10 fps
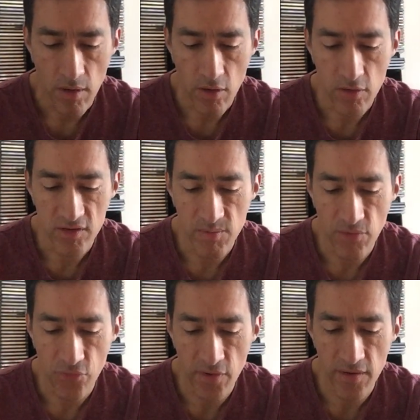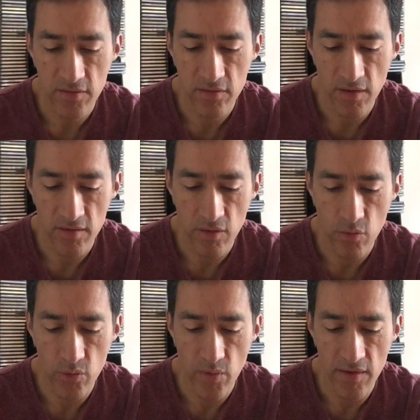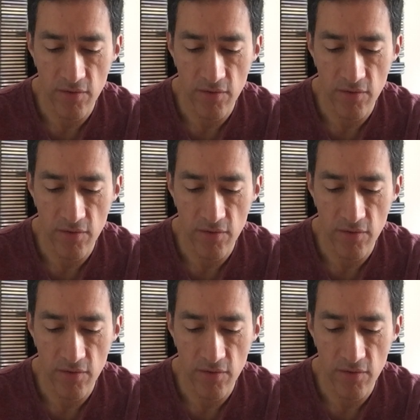Gonna See My Friends is a good one.